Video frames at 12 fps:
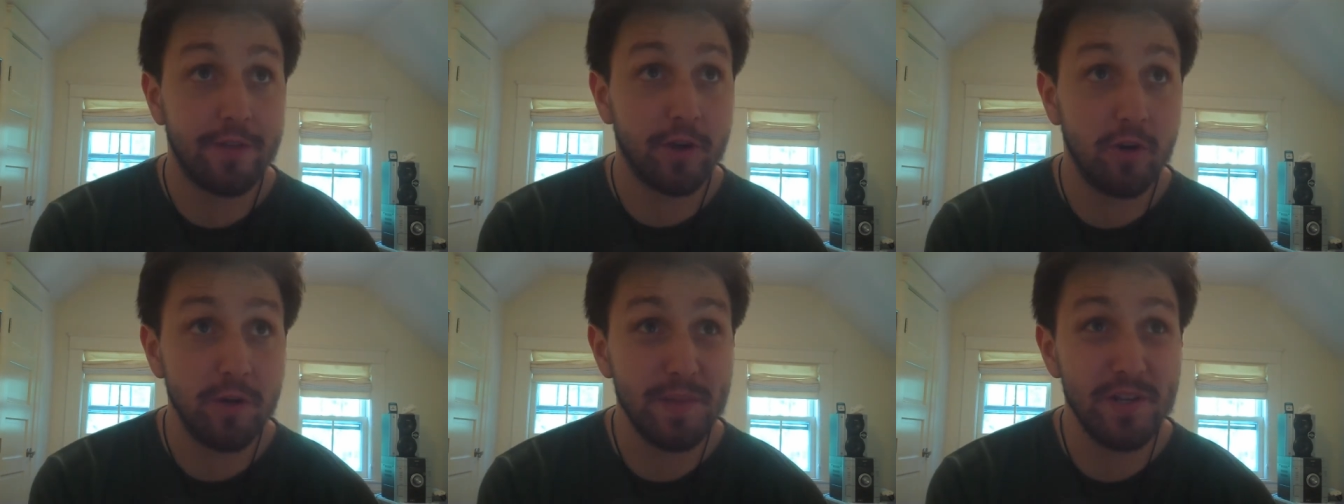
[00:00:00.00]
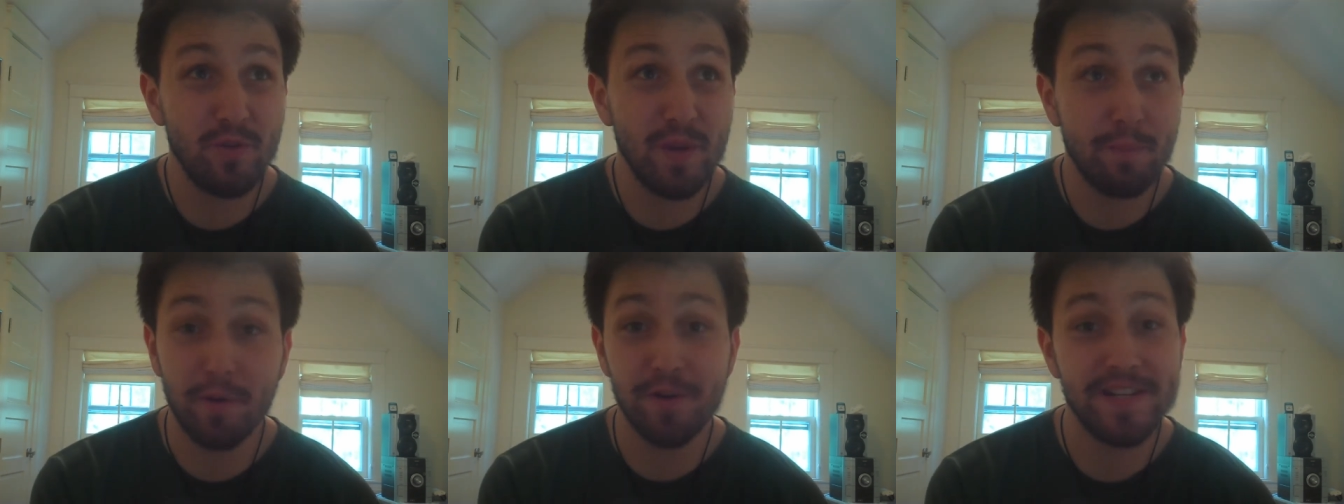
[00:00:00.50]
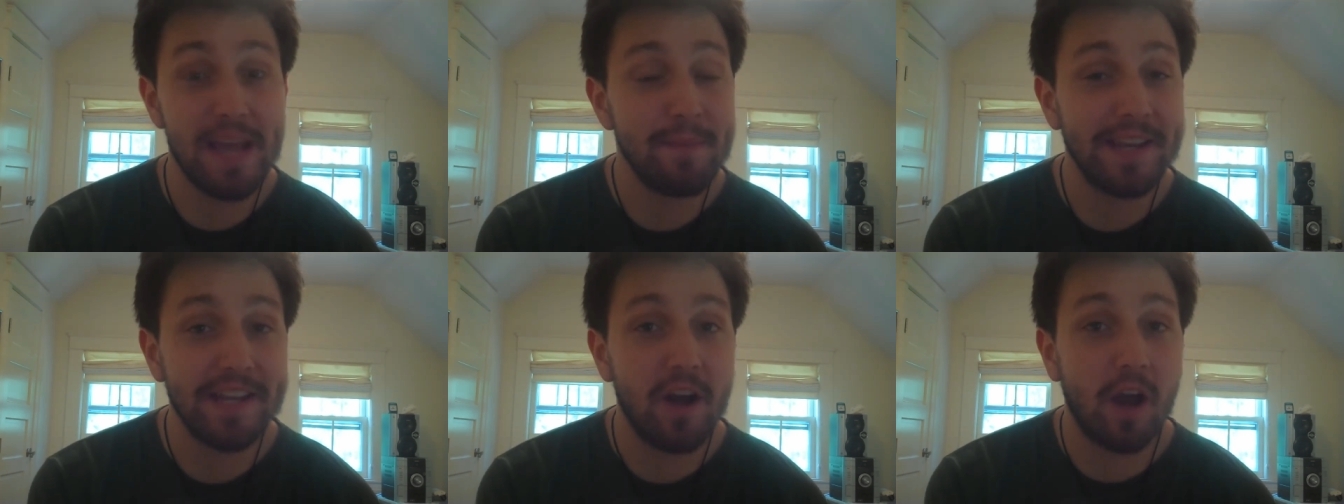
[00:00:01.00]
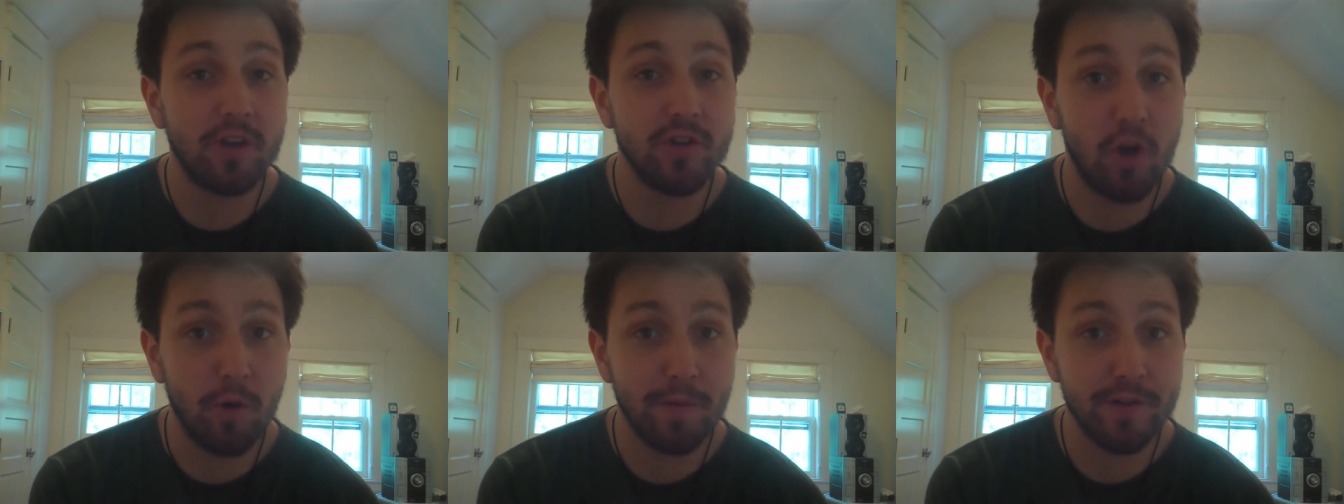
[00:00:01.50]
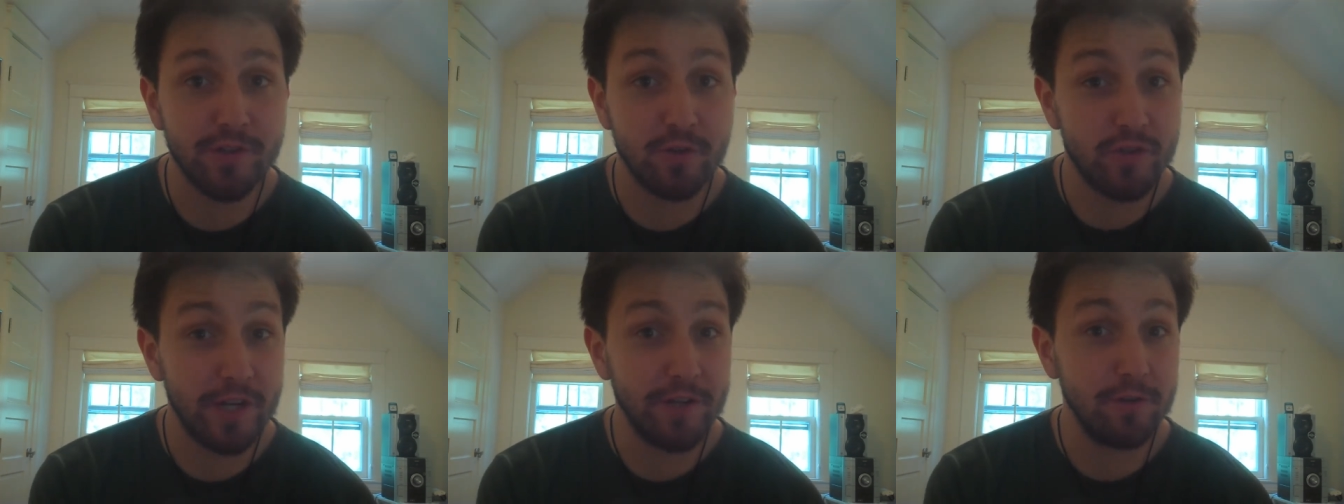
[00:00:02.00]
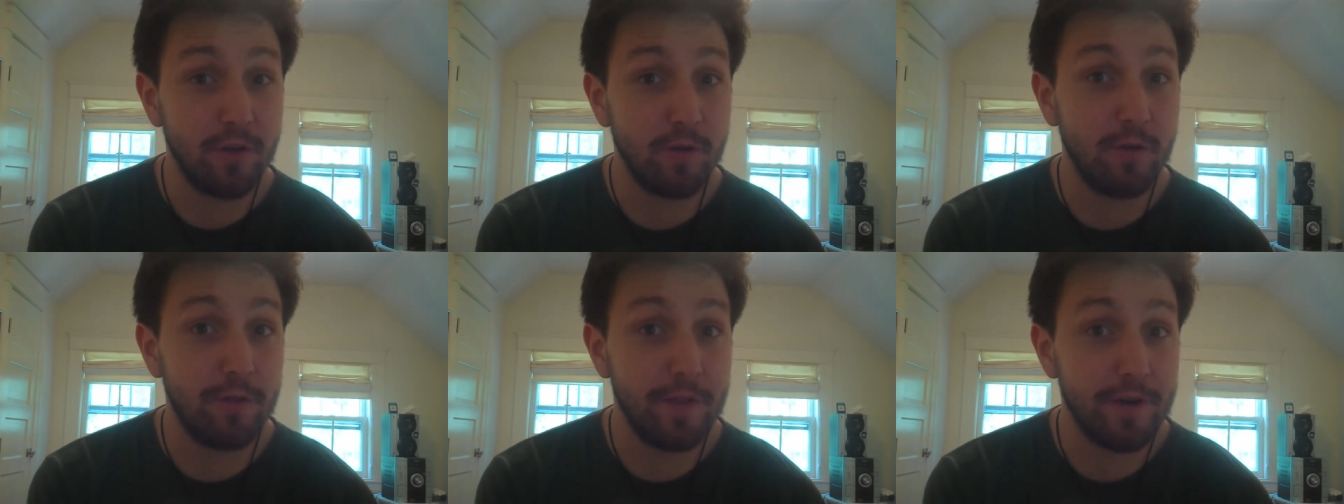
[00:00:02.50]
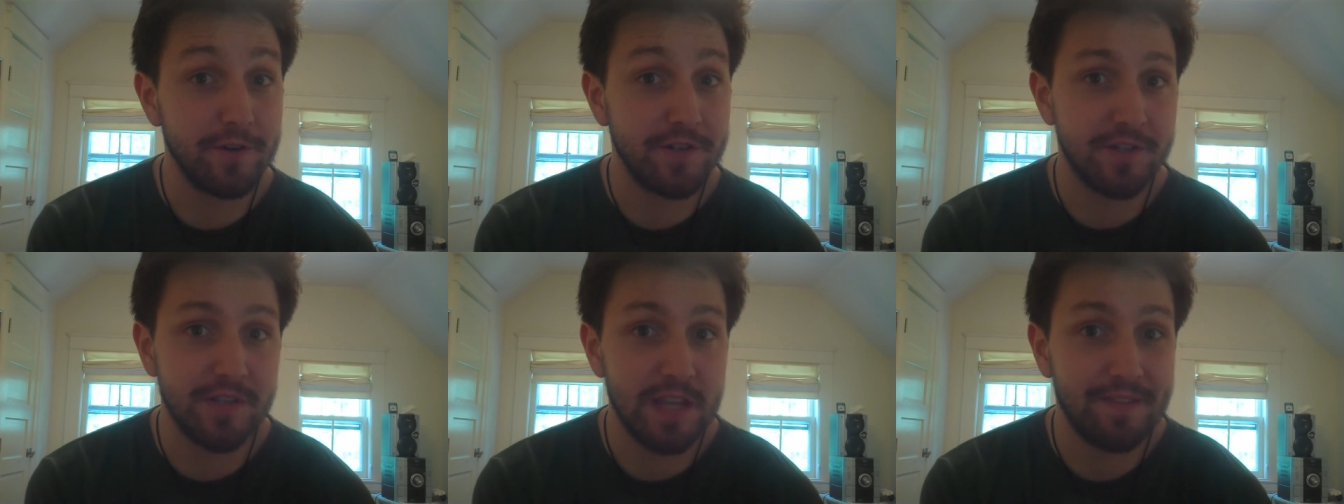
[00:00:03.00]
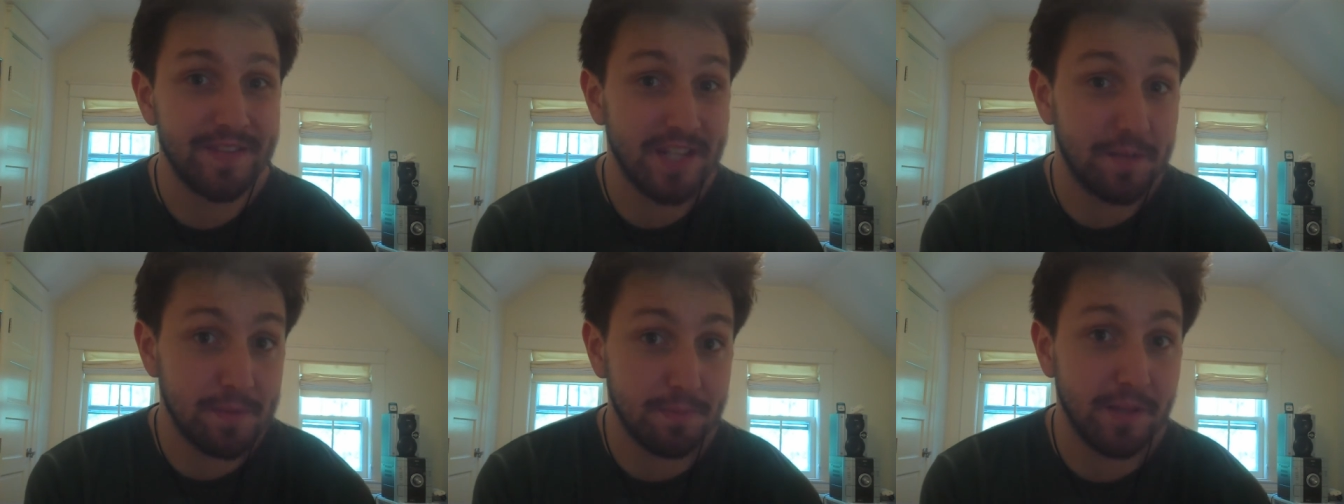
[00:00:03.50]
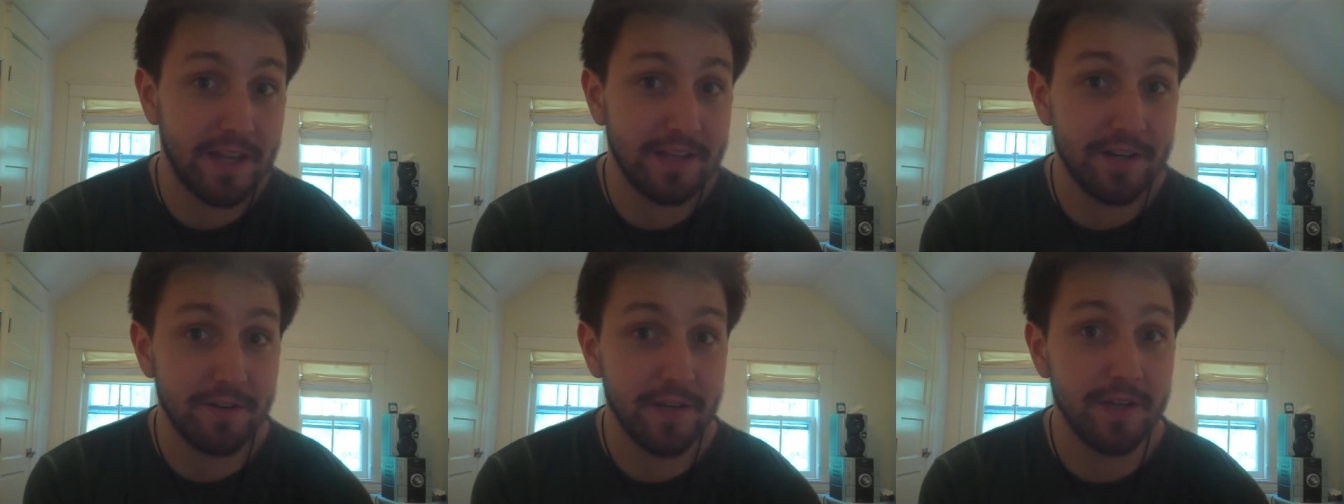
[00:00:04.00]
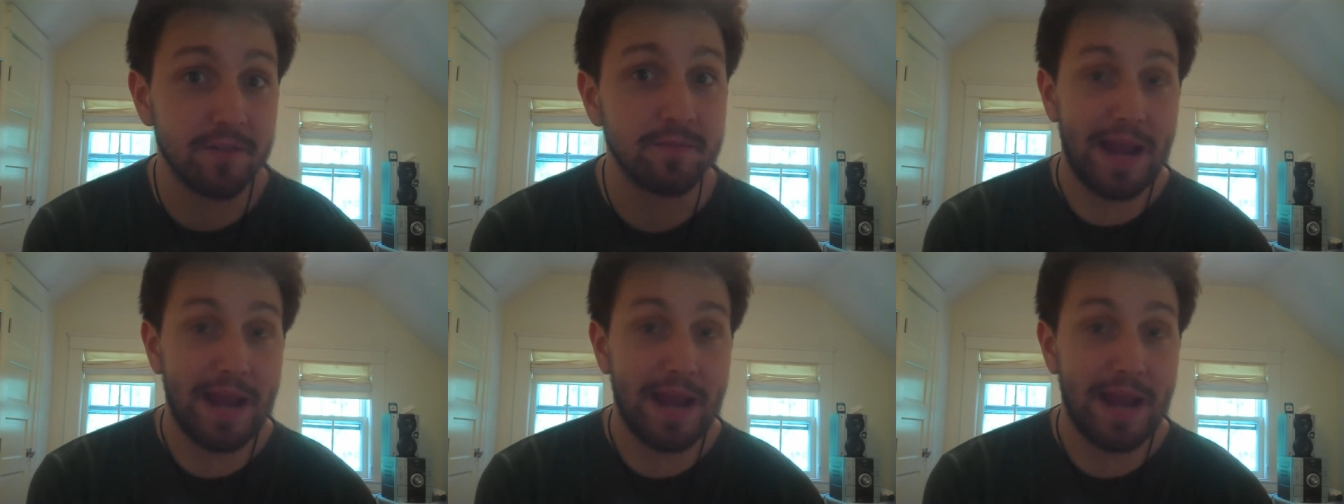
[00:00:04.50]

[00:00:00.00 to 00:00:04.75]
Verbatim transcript: They're going to be doing Birdemic in October, so check your local theaters to see if it's going to be playing near you.